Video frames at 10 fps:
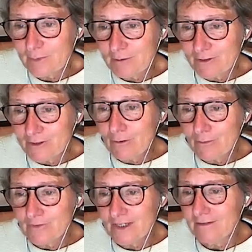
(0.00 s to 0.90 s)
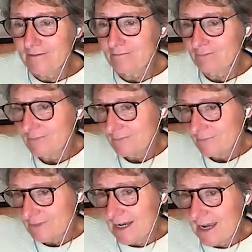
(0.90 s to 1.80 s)
be resolved in
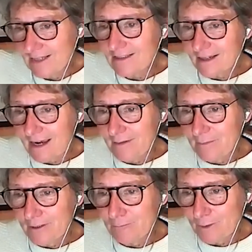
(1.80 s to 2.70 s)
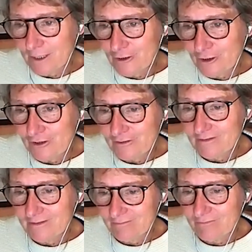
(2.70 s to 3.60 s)
the landscape in which
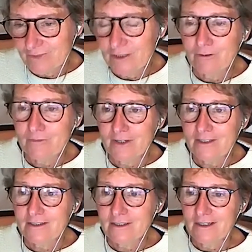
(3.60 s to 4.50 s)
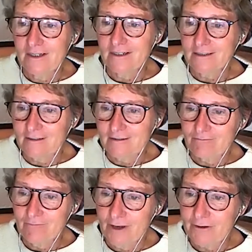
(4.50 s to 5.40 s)
the university is
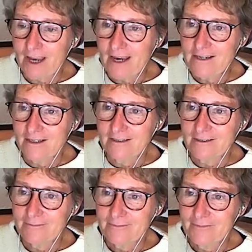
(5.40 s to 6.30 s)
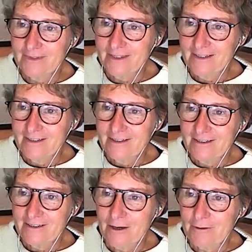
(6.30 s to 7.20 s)
located.
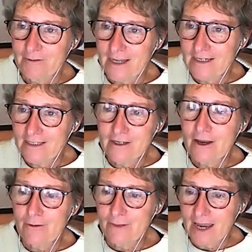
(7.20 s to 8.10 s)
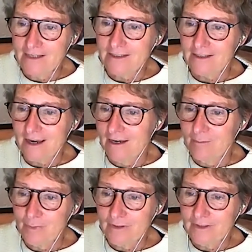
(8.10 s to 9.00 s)
So they need to know the
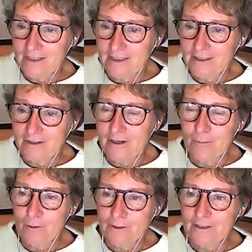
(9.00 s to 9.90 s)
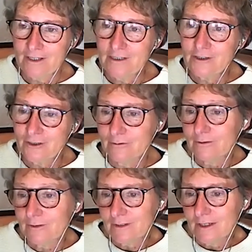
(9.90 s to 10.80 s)
landscape and they need to know what are the
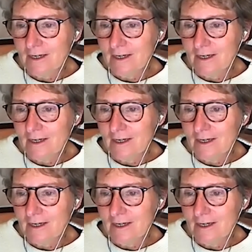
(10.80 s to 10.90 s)
issues